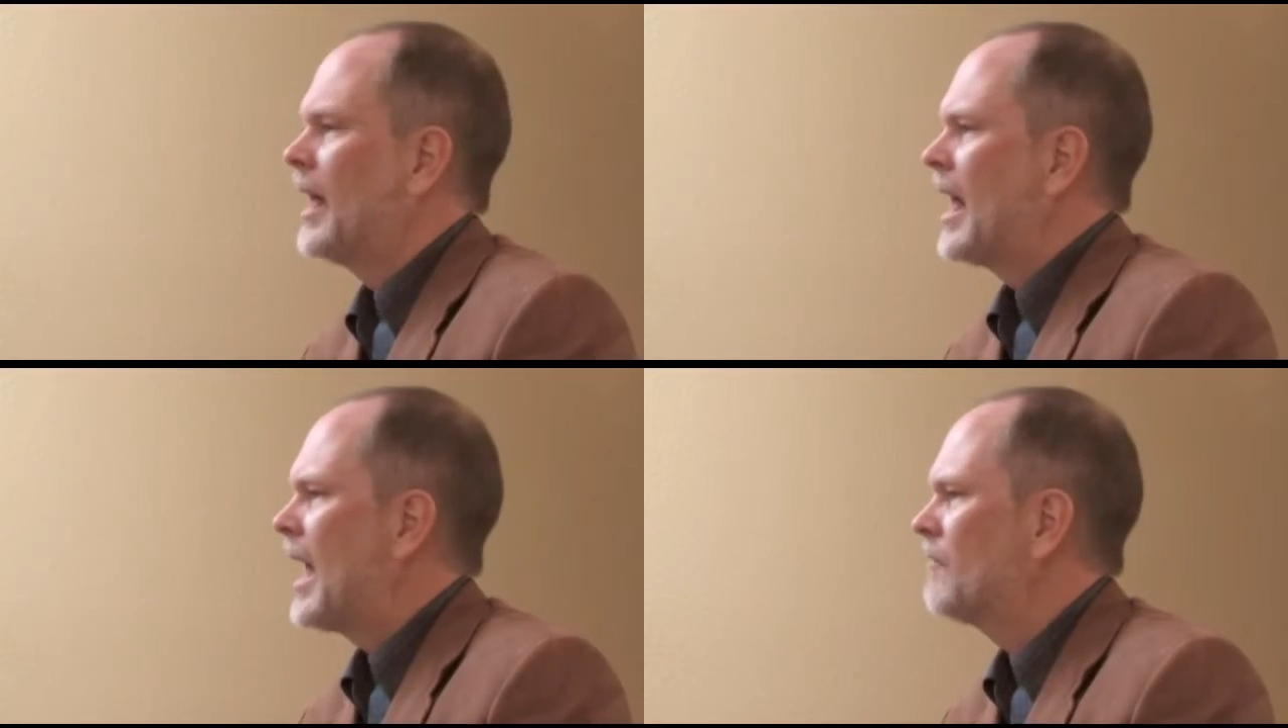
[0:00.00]

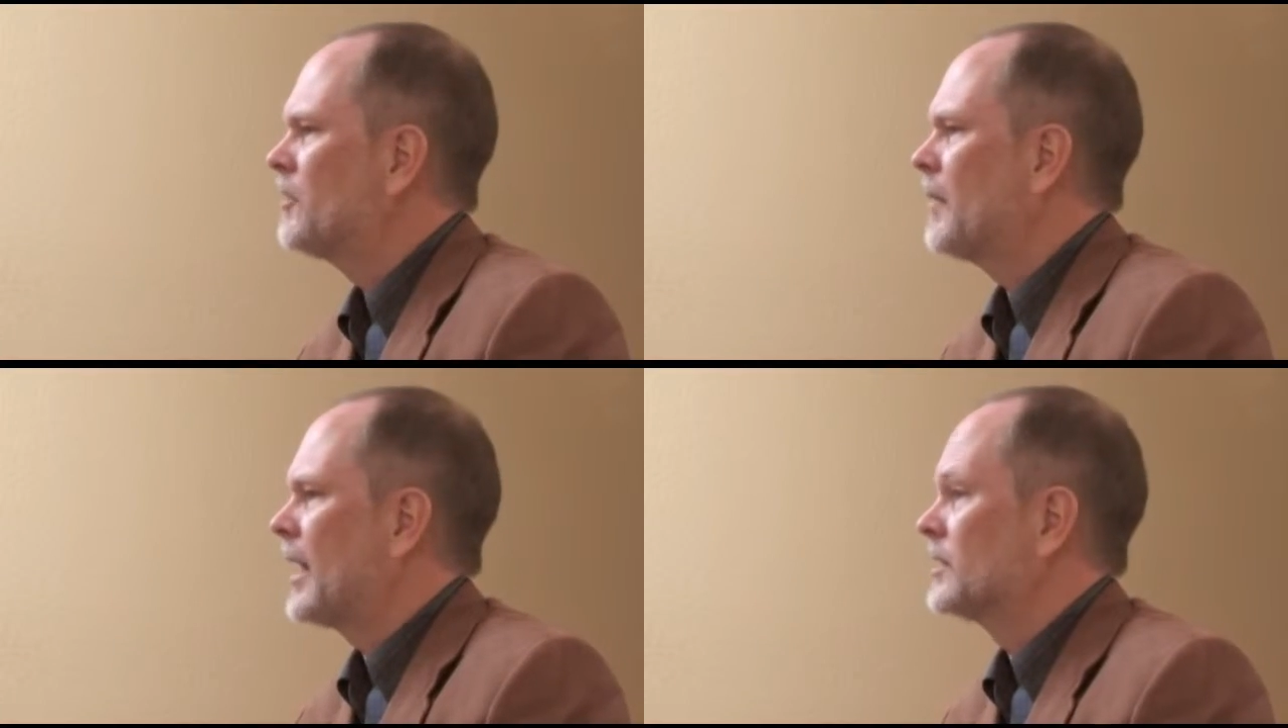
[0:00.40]
Have
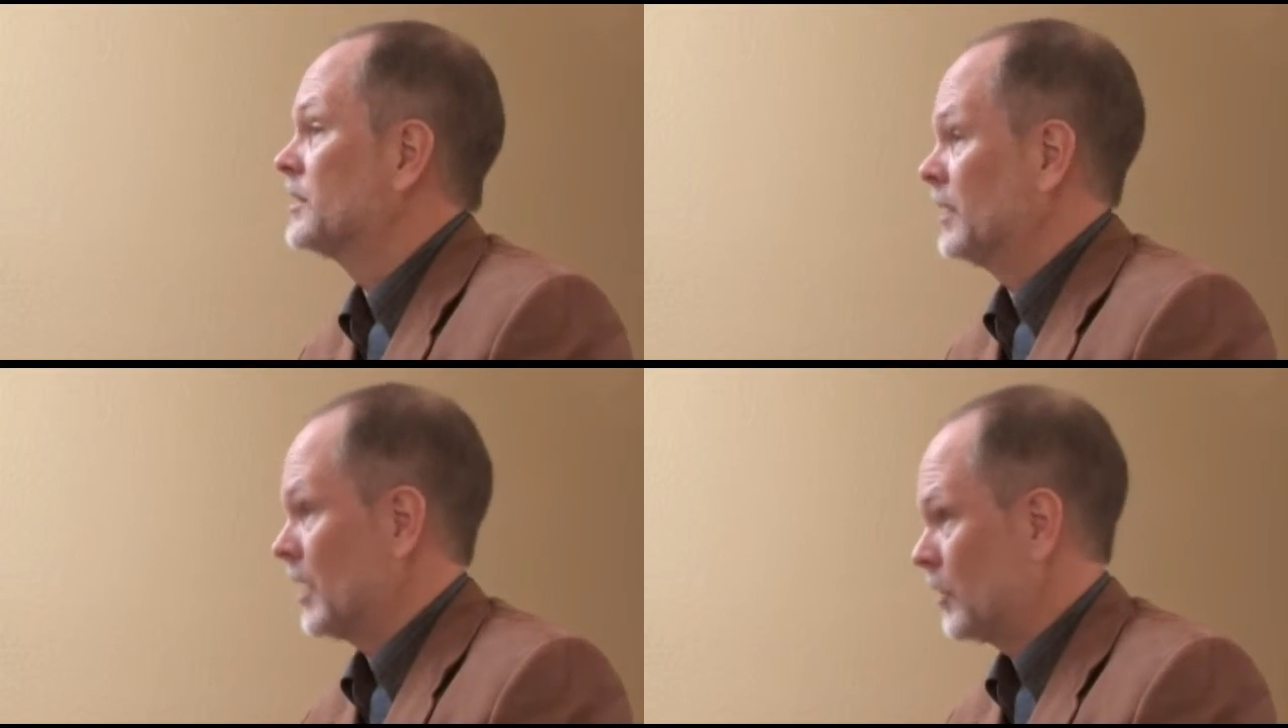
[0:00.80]
them
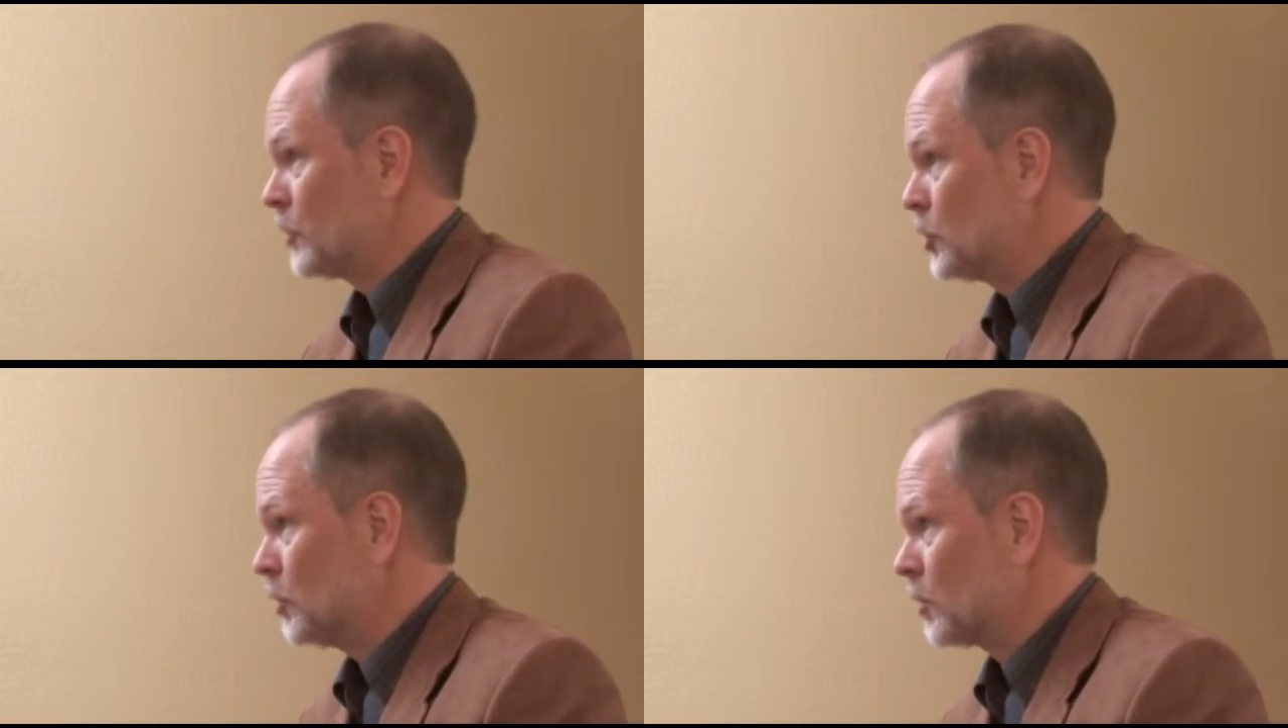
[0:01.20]
ask the
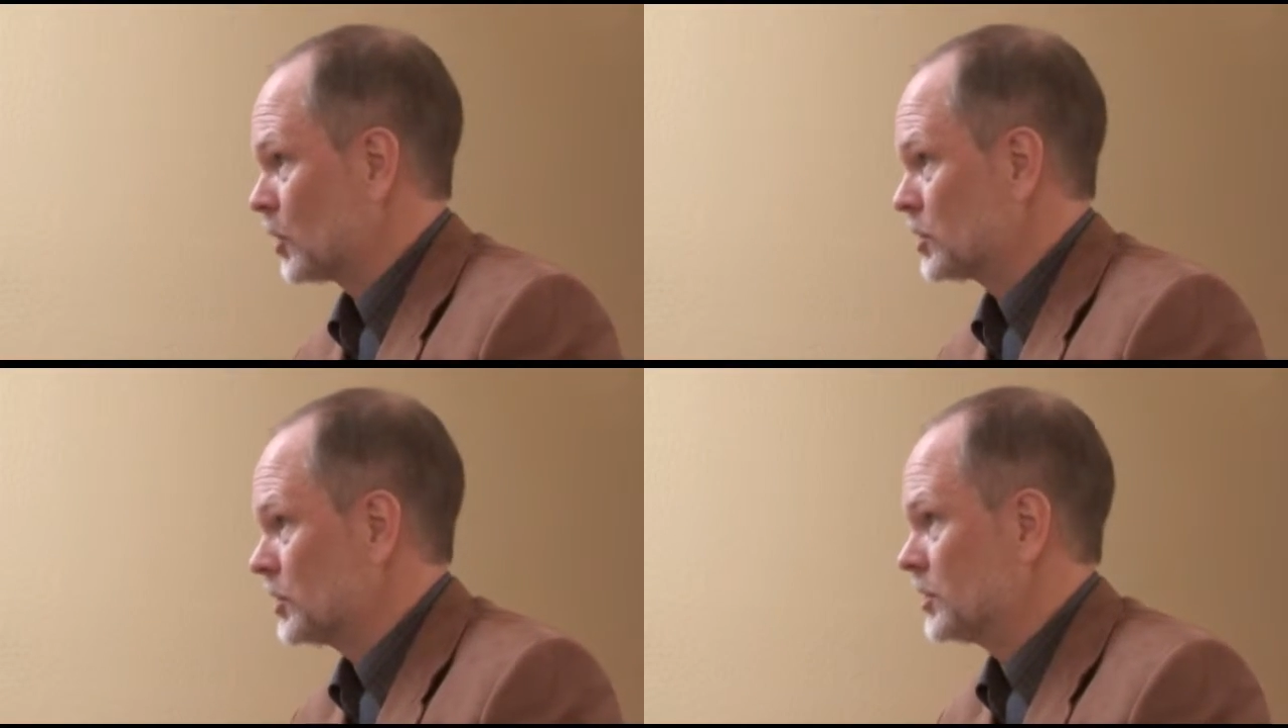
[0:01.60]
other 2
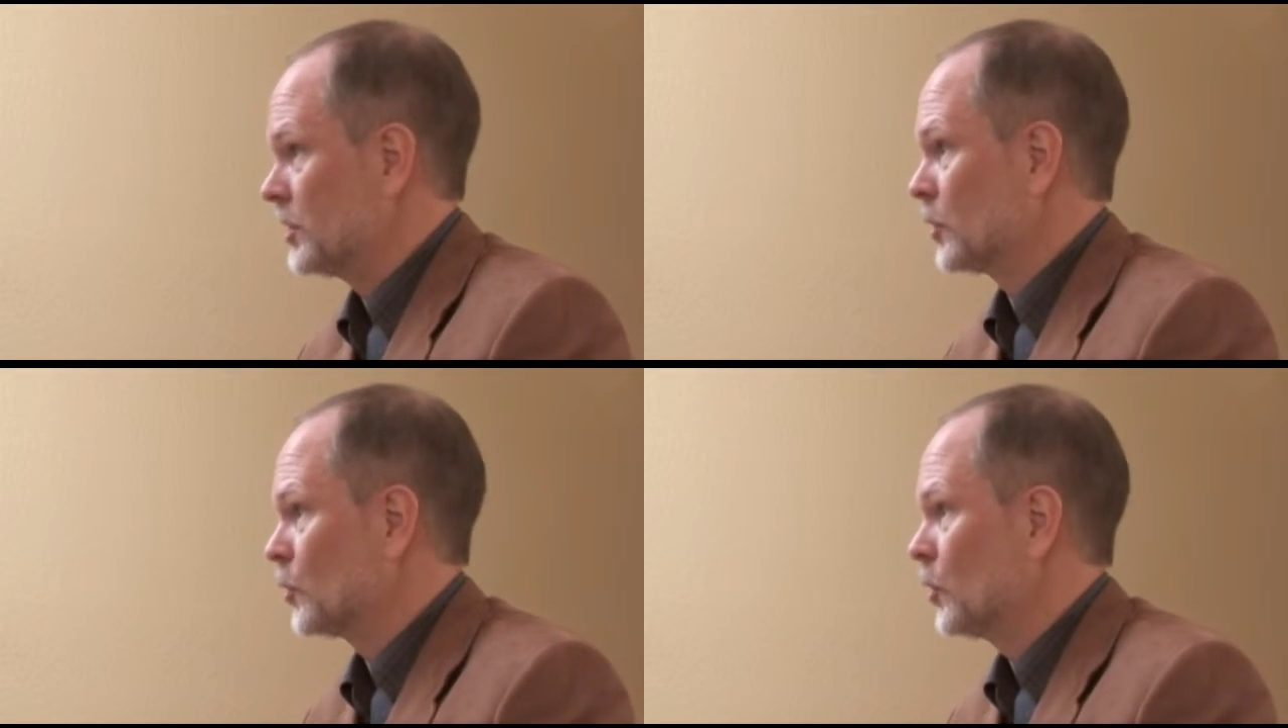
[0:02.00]
persons
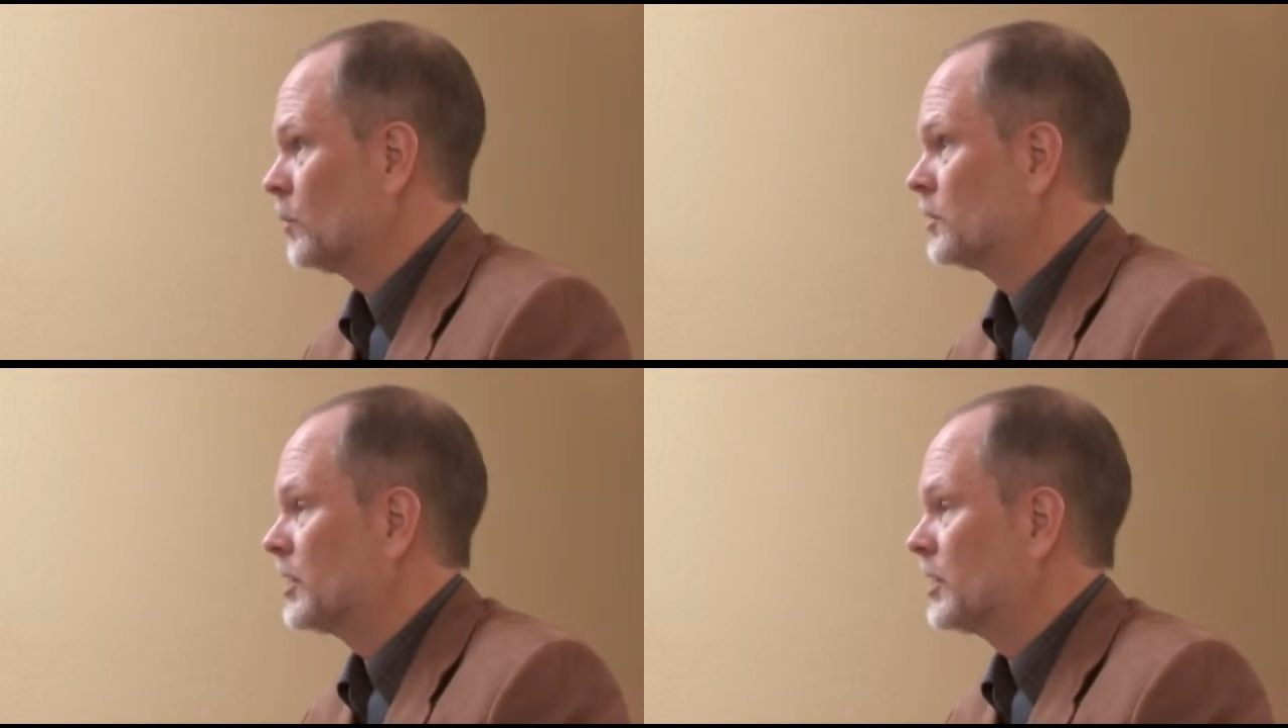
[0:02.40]
in the group